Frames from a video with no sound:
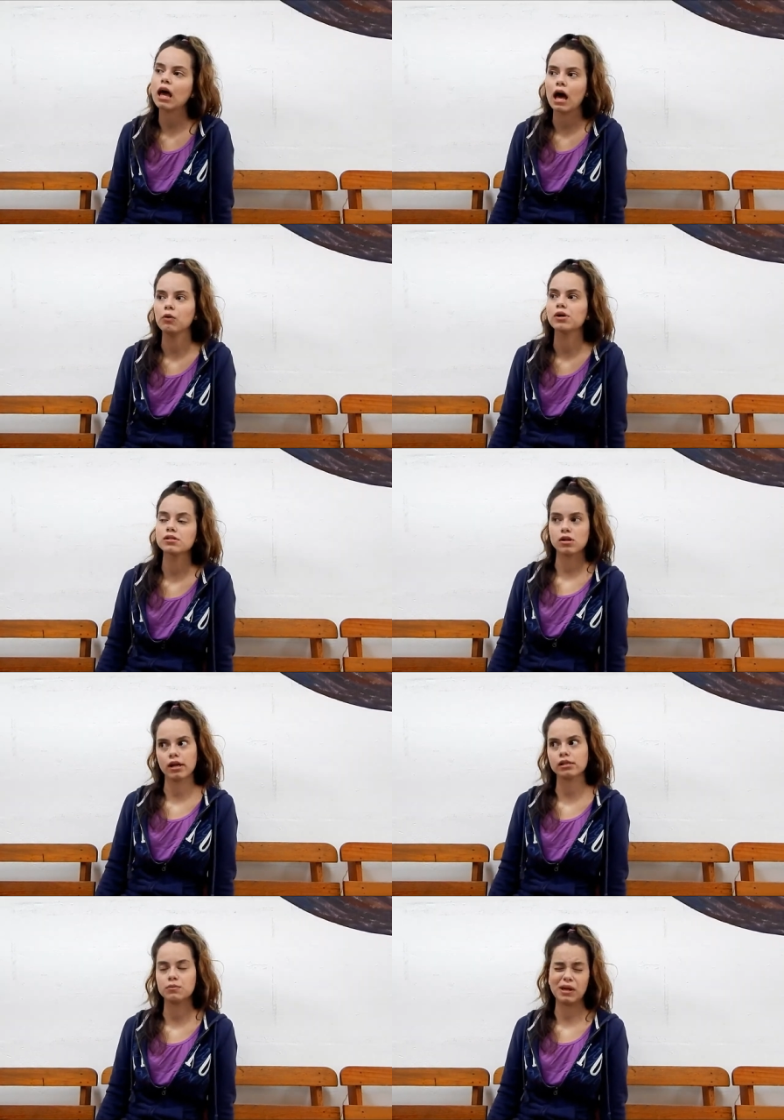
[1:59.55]
I was not
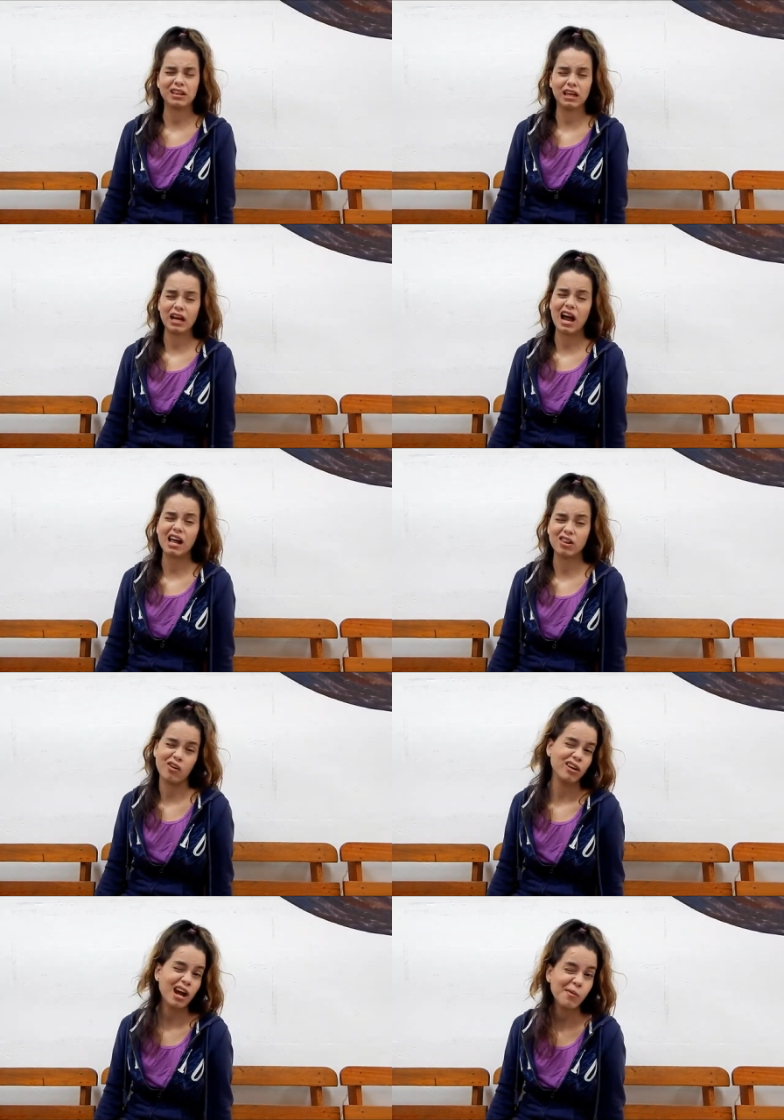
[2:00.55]
expecting a
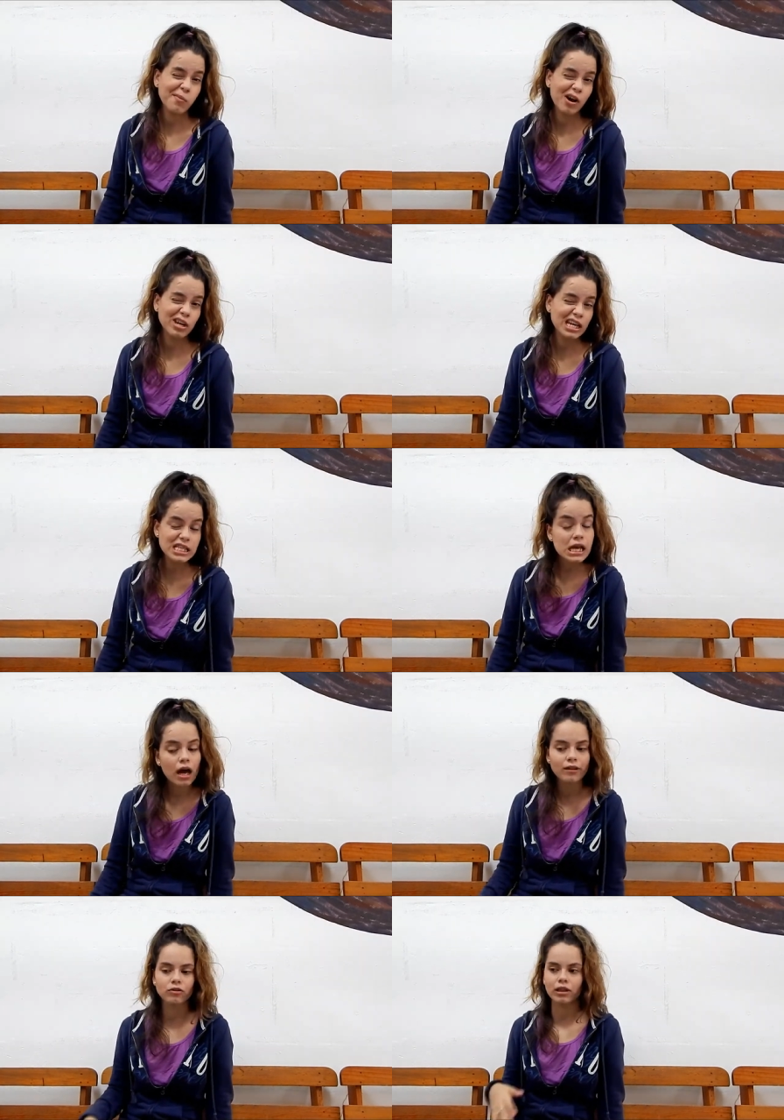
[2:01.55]
lot about it and to